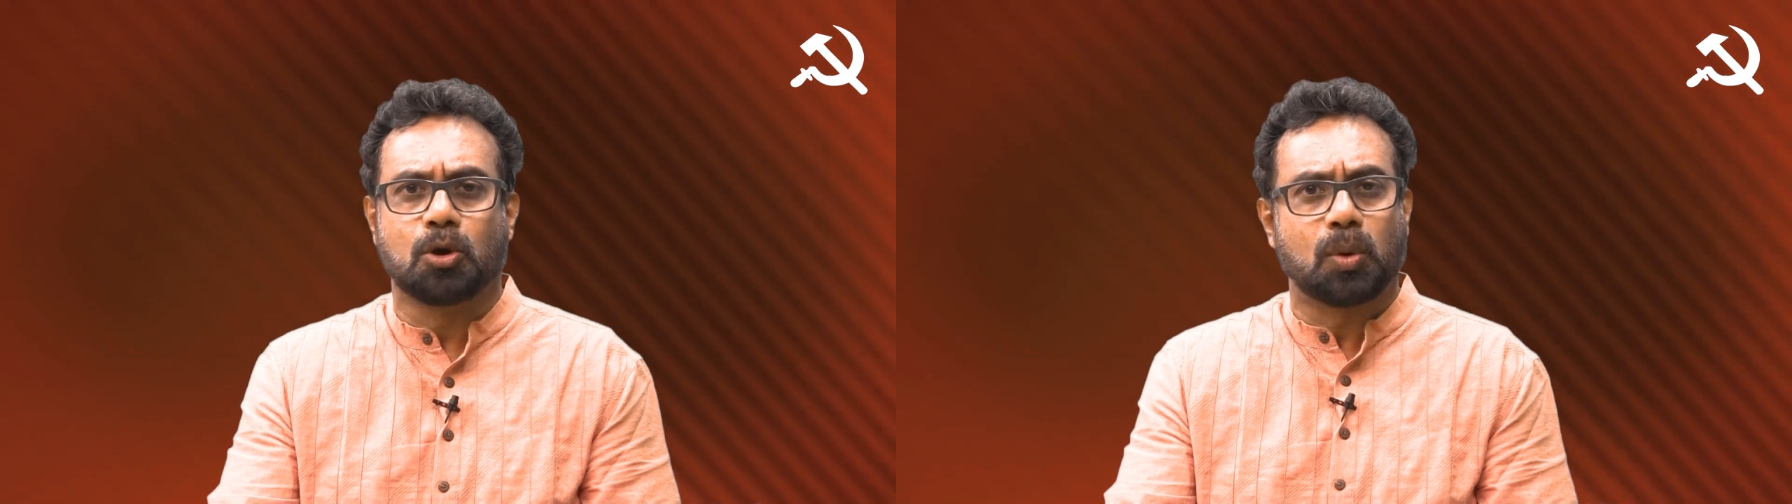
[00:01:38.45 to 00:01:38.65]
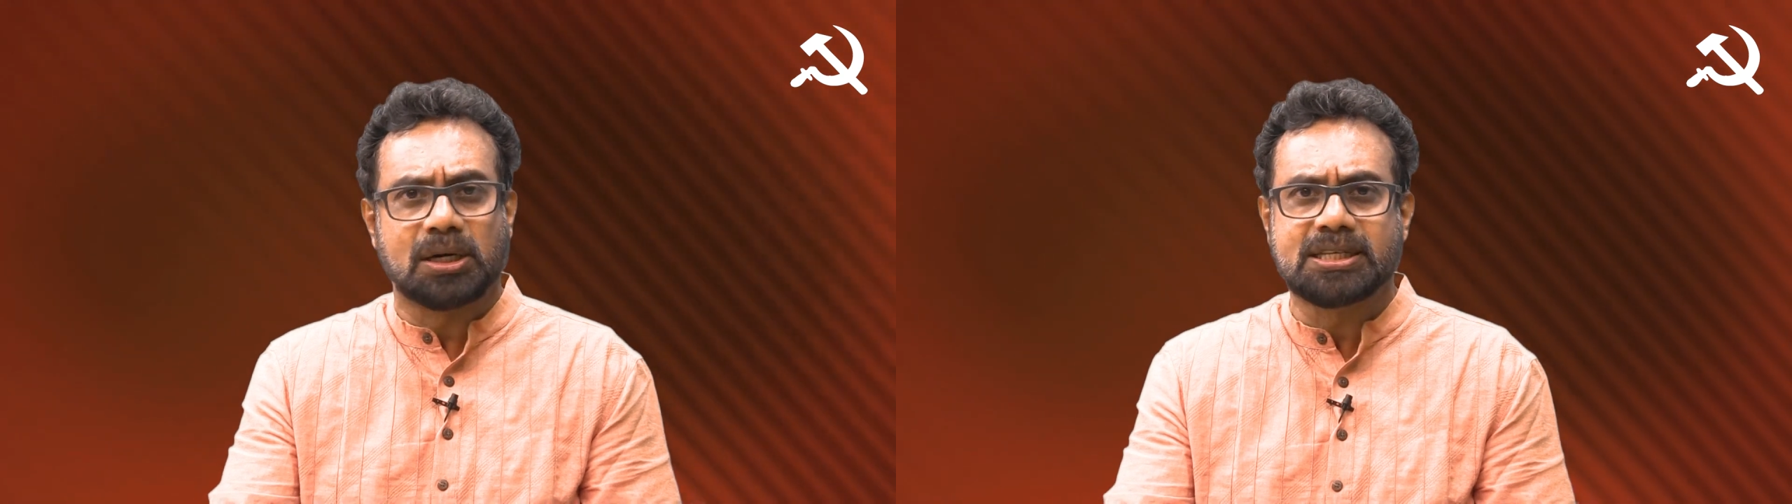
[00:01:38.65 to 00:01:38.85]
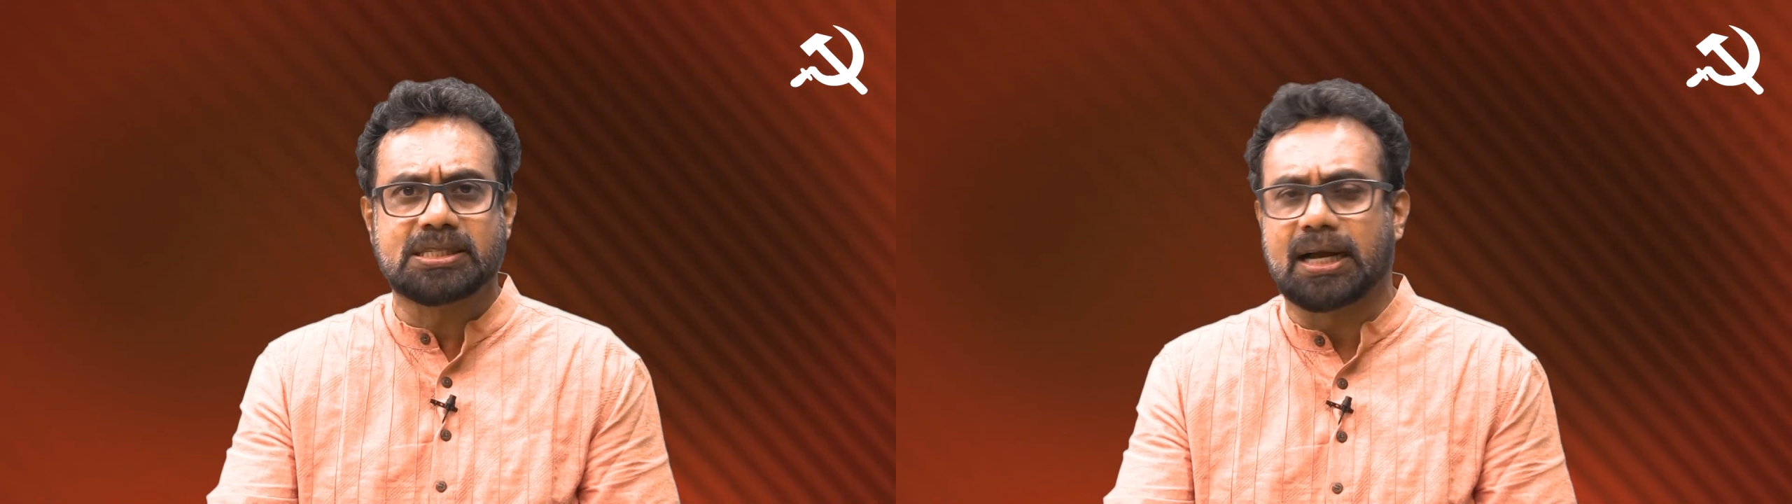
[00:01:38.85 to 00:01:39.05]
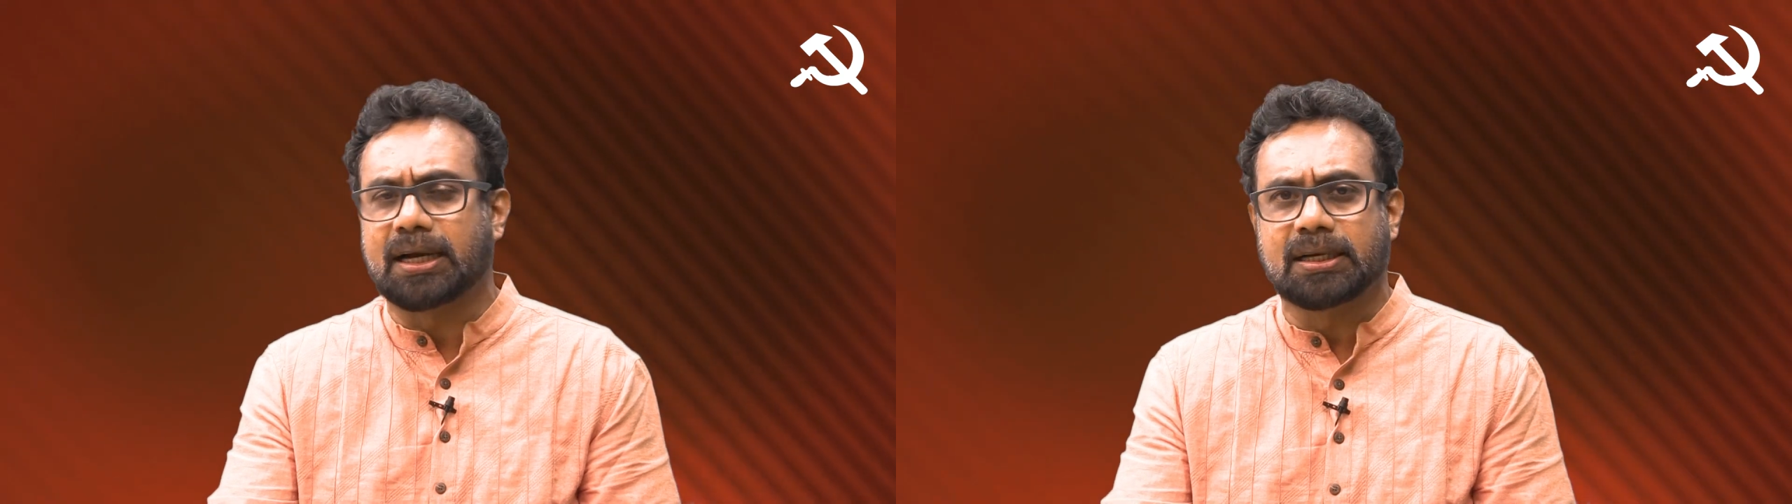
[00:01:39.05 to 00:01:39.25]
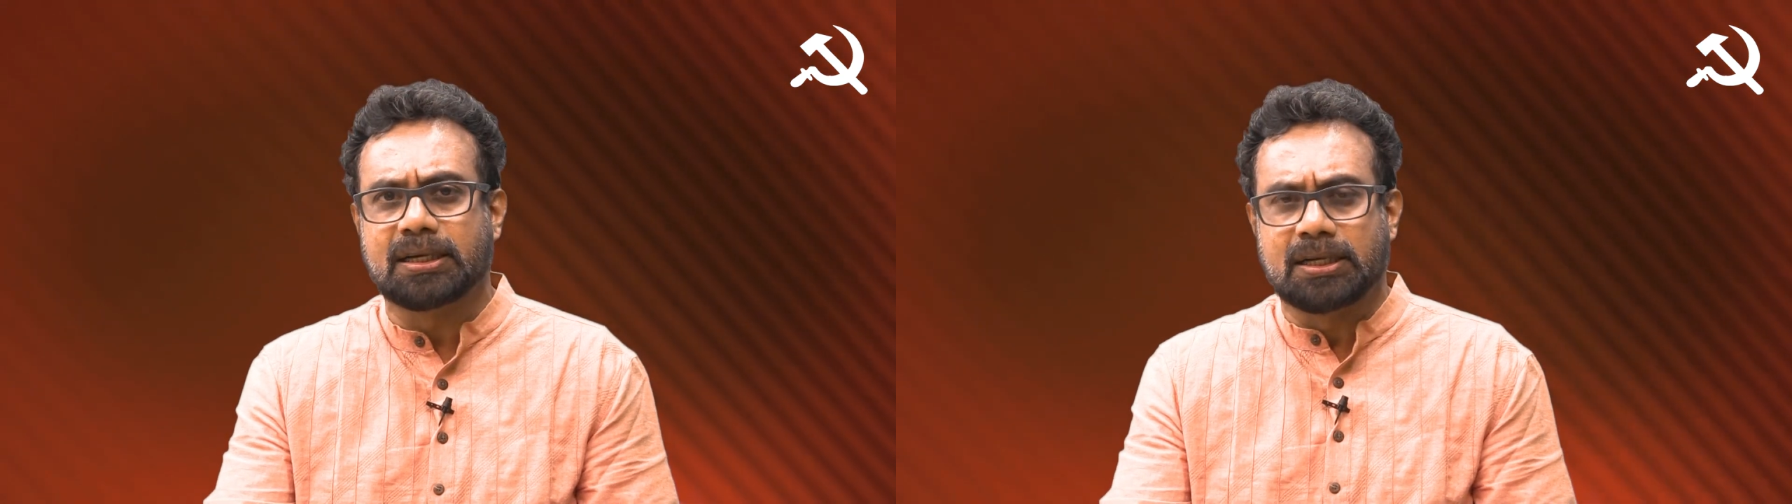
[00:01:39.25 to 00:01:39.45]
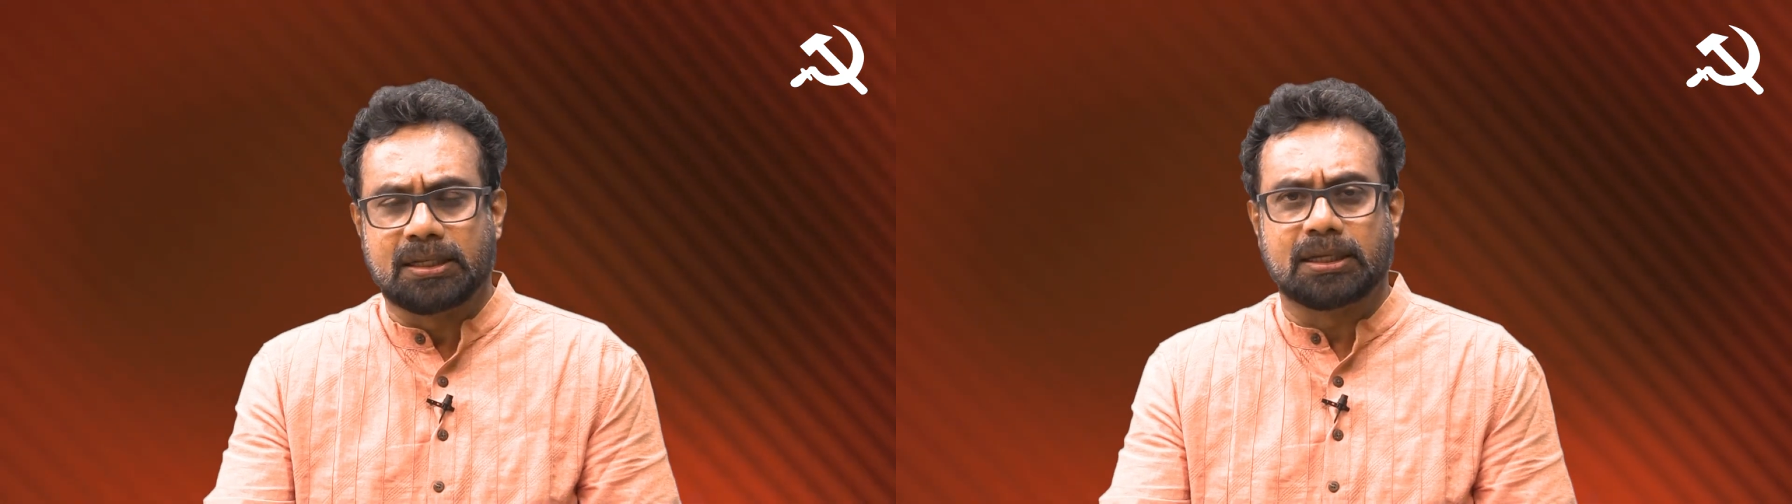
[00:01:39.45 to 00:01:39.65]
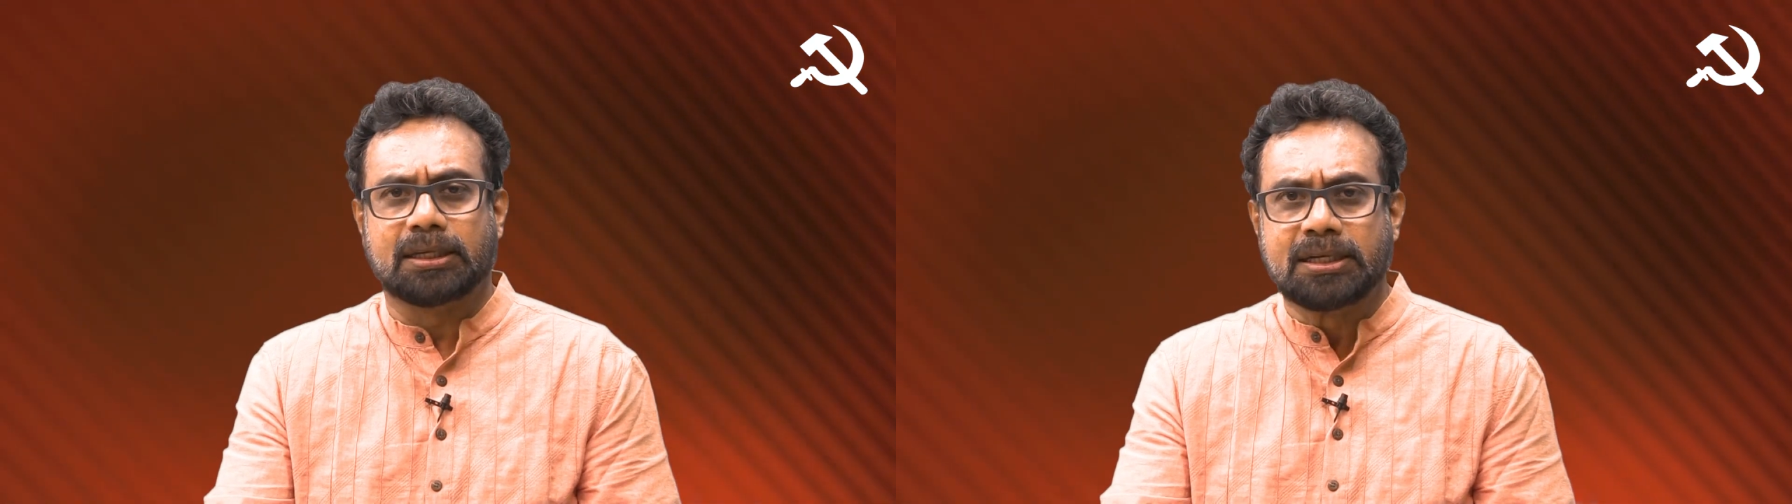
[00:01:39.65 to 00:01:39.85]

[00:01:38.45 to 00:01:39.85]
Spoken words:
One is that the